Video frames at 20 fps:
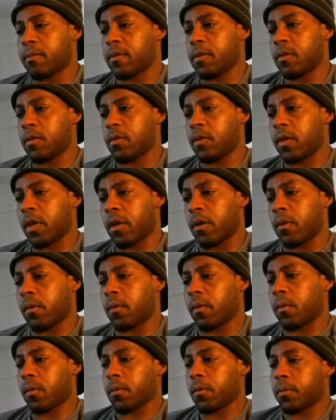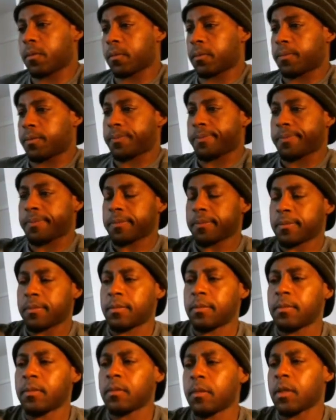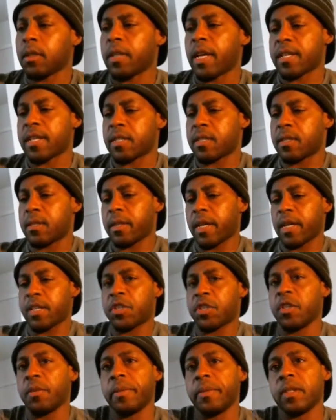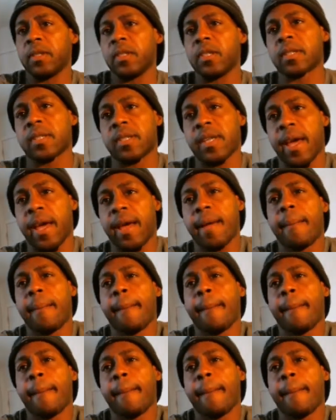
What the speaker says: you know, that should be looked at,